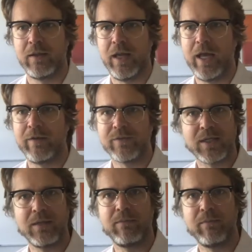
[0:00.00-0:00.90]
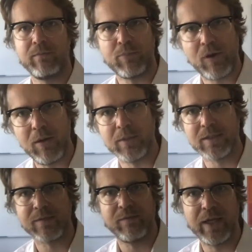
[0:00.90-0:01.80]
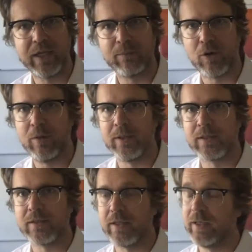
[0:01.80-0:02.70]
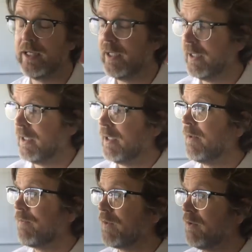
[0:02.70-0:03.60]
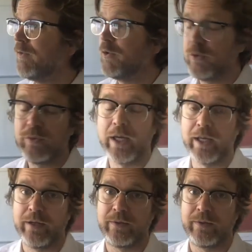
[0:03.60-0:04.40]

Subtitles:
out of some promise, vague promise, that if you do that,